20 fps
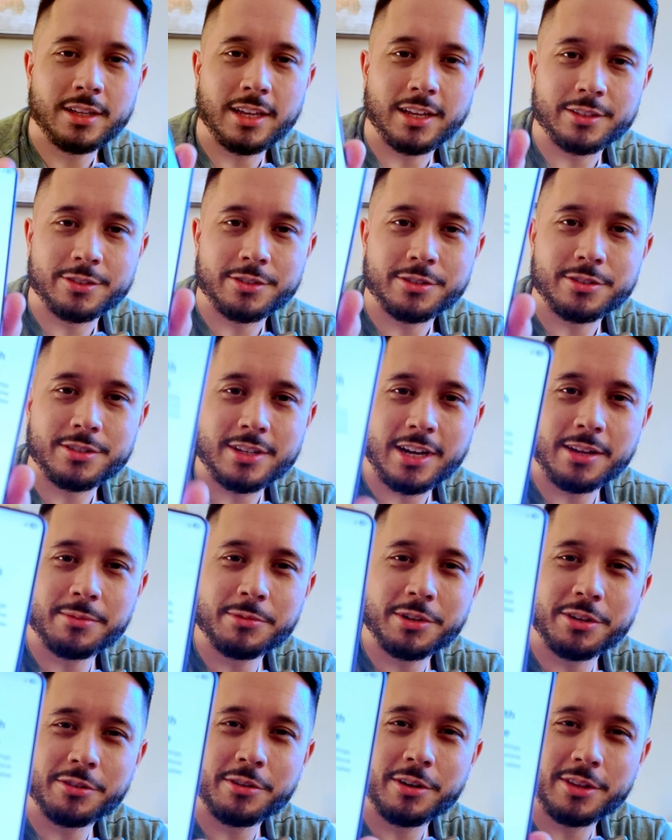Yeah, so it's
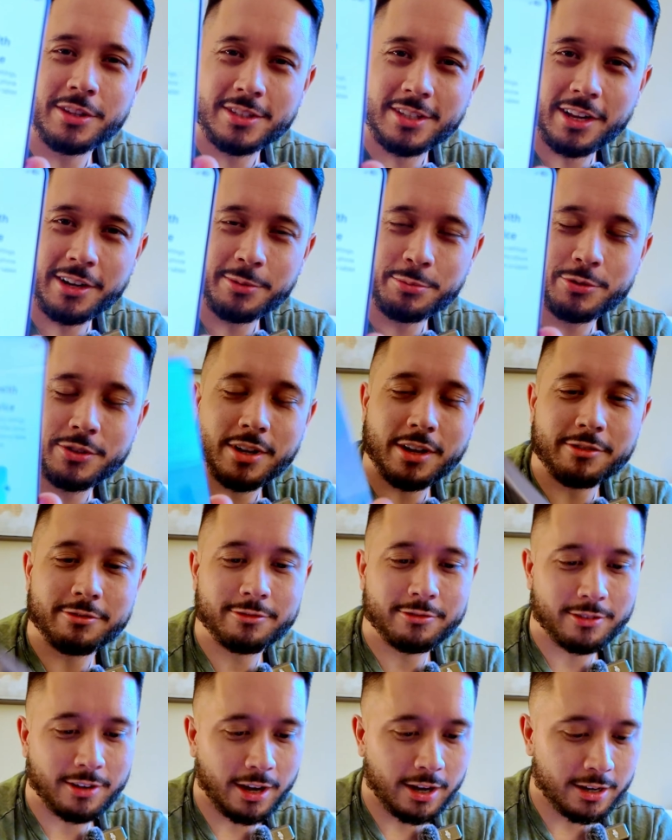time to do all the setup
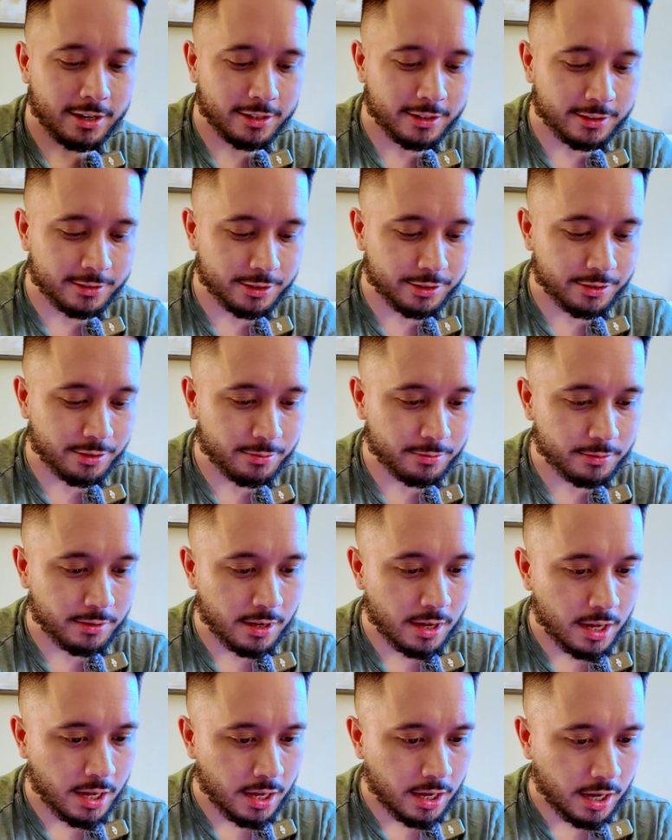stuff.
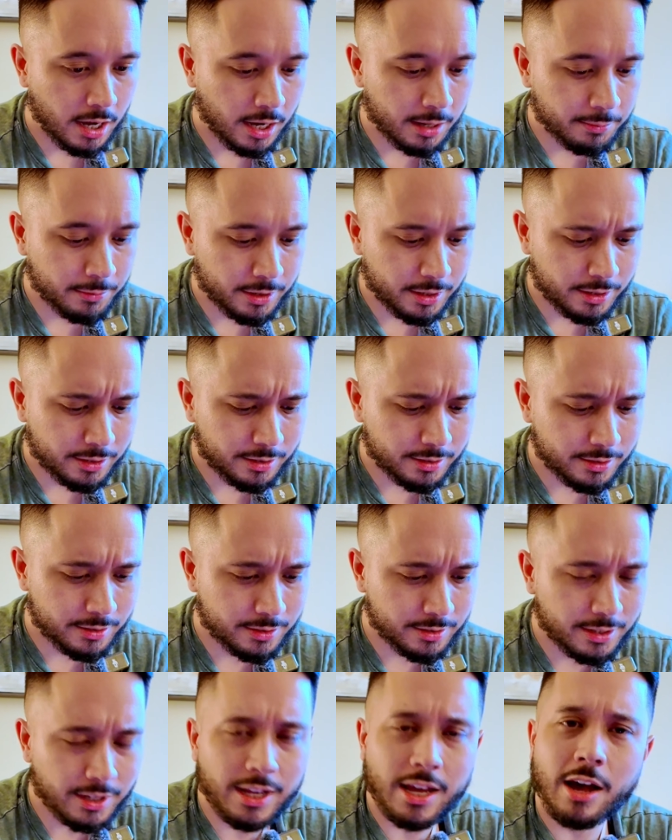So I'm gonna
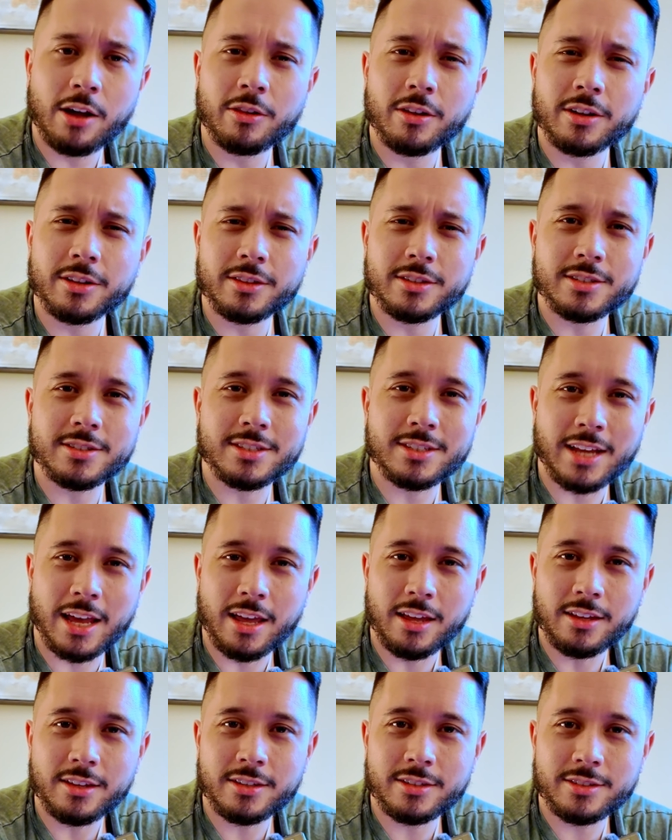see how long this
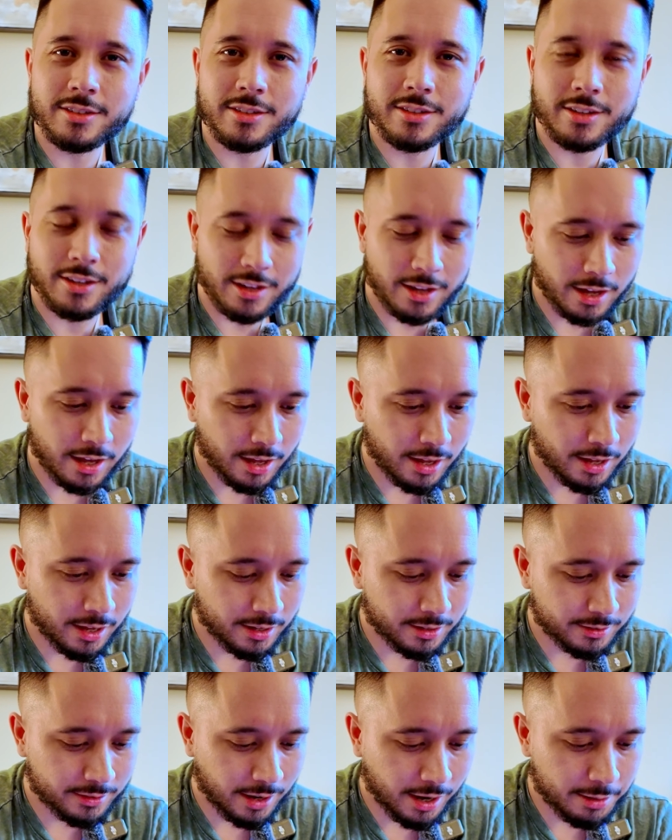takes
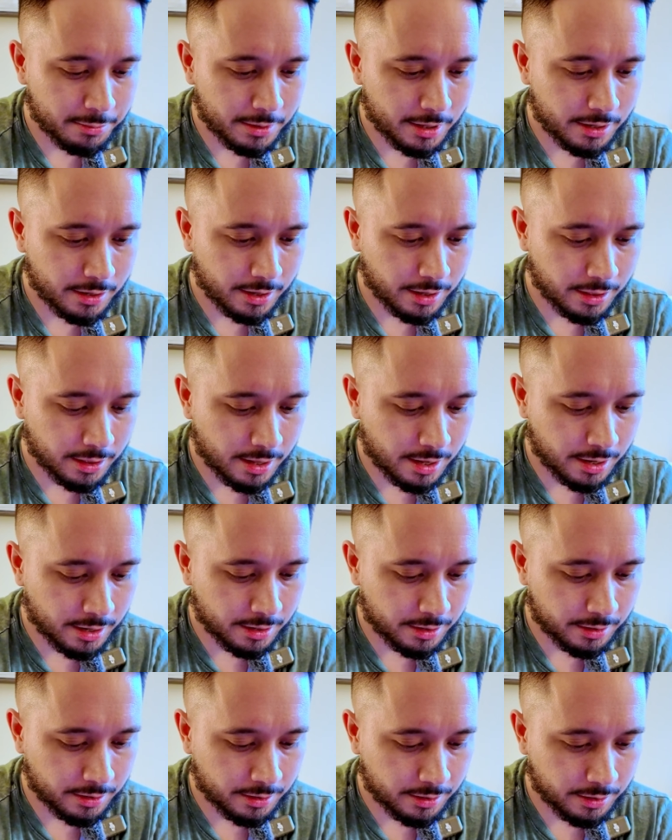and time it, and
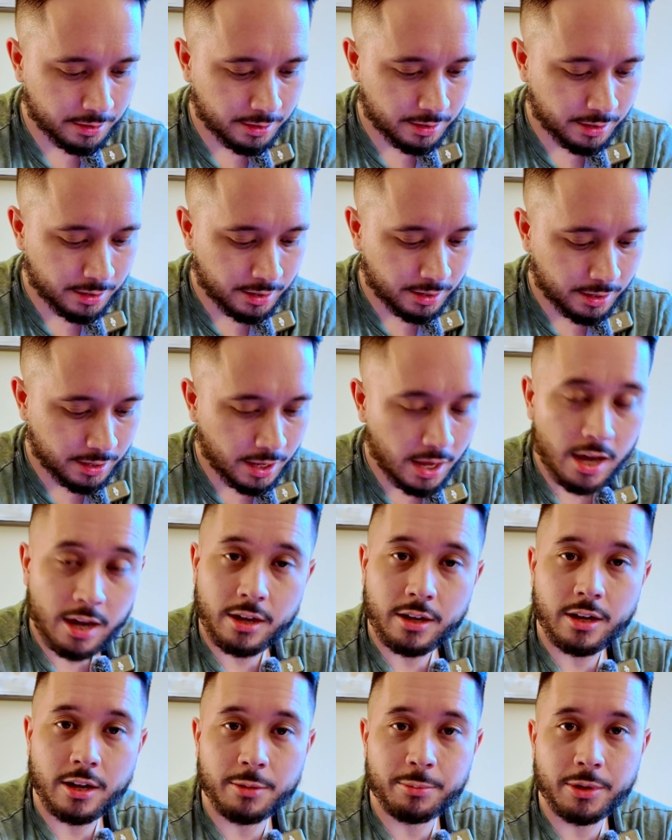then
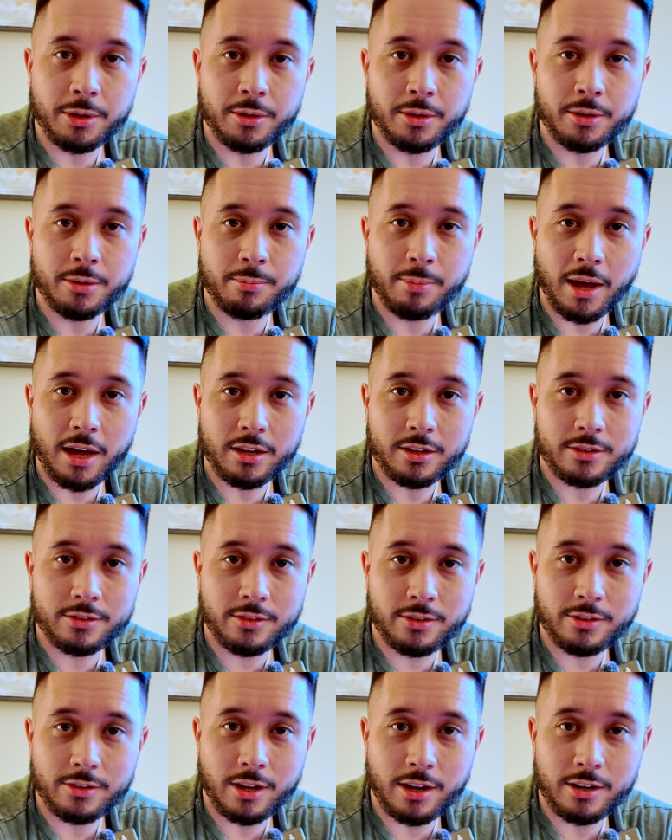yeah, I'll be
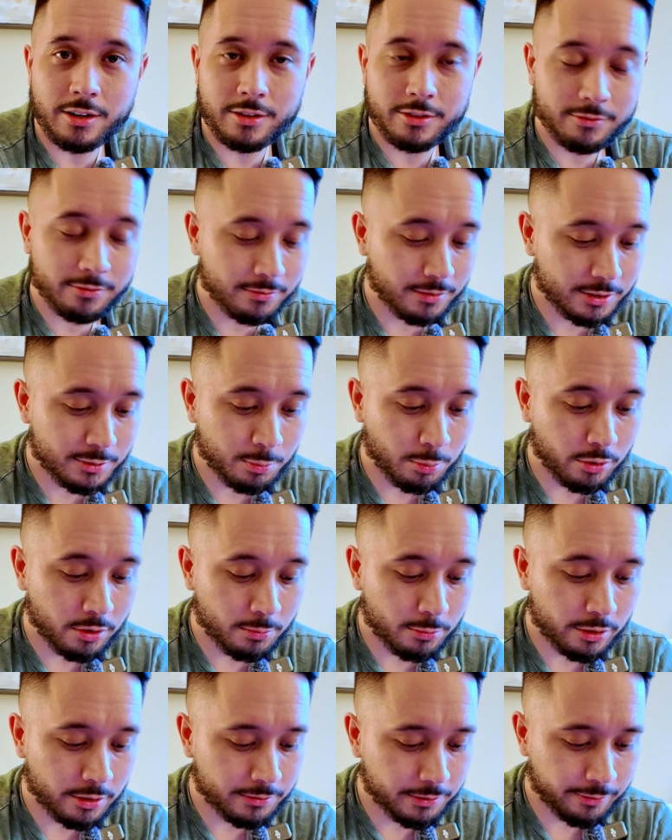back to kind of
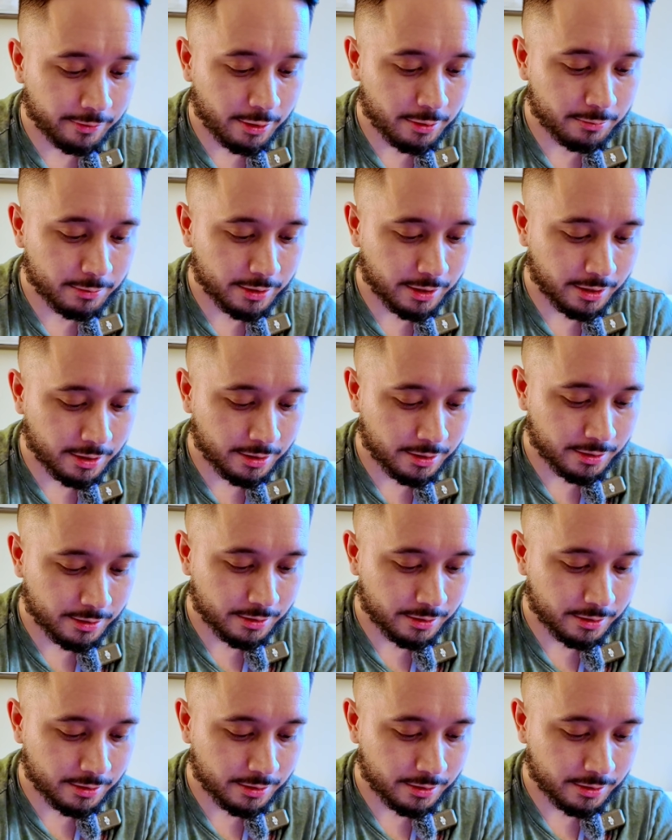explore more of the phone with you.